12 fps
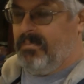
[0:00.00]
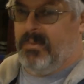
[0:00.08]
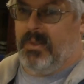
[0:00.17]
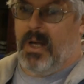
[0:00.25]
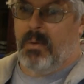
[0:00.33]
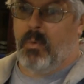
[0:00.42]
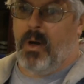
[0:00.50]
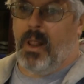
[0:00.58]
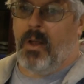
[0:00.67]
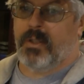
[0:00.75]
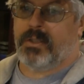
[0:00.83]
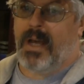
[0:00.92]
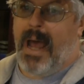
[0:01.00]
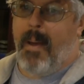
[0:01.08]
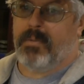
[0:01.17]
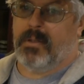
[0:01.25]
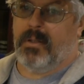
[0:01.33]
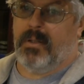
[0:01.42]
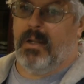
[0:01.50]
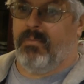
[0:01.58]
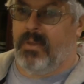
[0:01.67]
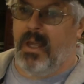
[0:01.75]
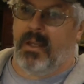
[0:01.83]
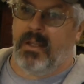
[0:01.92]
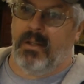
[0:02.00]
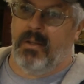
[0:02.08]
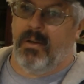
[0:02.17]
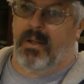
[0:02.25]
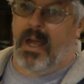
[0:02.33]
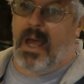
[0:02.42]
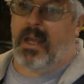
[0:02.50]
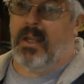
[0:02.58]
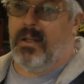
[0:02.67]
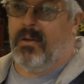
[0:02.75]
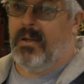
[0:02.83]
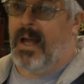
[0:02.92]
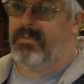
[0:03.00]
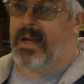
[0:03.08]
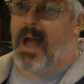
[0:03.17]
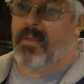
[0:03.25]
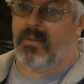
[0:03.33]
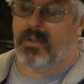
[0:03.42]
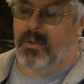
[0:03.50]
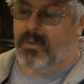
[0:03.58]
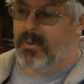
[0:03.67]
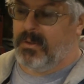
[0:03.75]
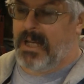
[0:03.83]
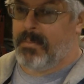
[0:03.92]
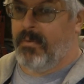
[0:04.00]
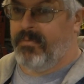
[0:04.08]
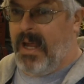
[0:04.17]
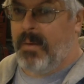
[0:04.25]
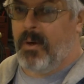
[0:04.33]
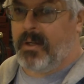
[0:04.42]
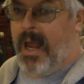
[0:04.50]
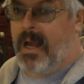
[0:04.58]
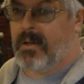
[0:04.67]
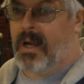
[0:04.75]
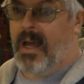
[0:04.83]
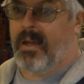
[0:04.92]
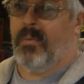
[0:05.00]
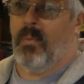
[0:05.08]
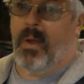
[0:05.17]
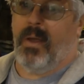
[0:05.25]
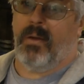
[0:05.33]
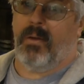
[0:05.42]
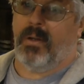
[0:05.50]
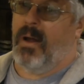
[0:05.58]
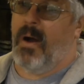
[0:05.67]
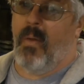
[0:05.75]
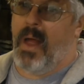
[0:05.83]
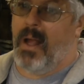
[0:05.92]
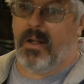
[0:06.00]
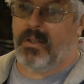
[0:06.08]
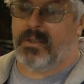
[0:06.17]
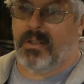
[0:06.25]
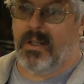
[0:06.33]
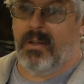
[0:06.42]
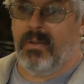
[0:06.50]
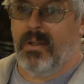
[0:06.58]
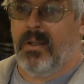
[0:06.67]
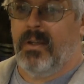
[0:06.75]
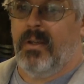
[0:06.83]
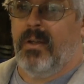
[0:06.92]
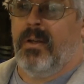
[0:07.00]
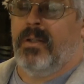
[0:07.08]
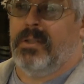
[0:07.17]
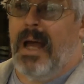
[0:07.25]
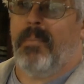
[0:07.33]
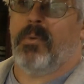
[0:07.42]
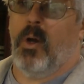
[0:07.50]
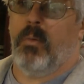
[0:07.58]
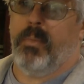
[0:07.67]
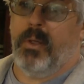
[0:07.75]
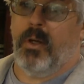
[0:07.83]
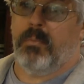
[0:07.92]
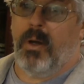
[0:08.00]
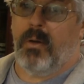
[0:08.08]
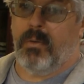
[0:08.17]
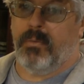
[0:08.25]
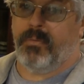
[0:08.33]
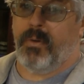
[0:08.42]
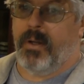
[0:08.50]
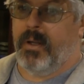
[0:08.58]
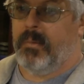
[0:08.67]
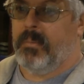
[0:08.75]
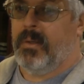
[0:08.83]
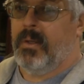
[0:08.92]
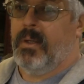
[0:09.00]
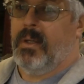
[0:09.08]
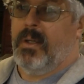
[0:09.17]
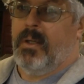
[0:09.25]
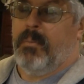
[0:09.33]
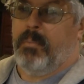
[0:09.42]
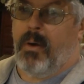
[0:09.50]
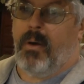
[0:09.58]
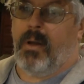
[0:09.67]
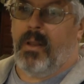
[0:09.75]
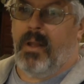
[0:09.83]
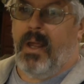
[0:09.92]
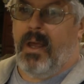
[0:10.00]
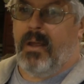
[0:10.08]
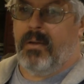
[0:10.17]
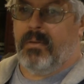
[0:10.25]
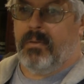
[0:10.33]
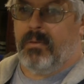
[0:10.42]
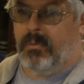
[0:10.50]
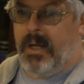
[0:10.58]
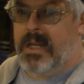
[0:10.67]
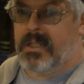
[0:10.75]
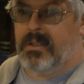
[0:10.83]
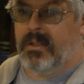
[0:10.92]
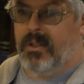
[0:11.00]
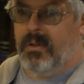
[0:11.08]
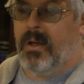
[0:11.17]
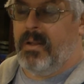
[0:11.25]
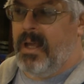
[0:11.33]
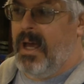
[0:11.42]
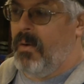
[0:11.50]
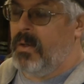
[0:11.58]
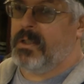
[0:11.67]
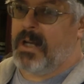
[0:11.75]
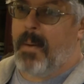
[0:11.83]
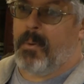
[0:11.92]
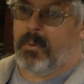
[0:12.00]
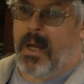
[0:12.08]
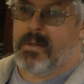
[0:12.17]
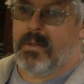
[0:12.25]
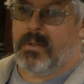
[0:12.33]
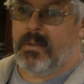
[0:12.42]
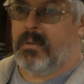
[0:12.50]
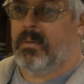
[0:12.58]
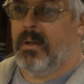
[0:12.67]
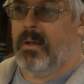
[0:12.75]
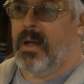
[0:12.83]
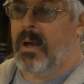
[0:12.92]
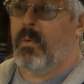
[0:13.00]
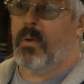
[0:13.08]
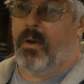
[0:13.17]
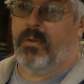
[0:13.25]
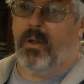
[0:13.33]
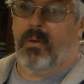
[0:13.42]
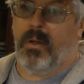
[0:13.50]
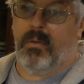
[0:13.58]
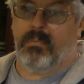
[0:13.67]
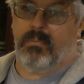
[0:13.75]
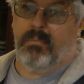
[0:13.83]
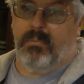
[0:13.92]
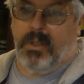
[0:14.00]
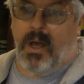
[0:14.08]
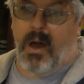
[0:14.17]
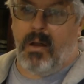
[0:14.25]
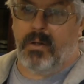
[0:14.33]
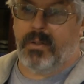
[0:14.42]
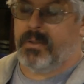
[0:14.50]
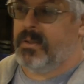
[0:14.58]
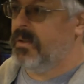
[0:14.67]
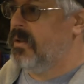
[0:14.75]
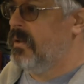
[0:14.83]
You know, I'm one of those types that if they can do it, I can do it. I've got the tools. I'm a fabricator. I can weld, all that good stuff. So I'm going to build my own frame. Part of that reason to doing that was a couple reasons. I want to do it, dollars.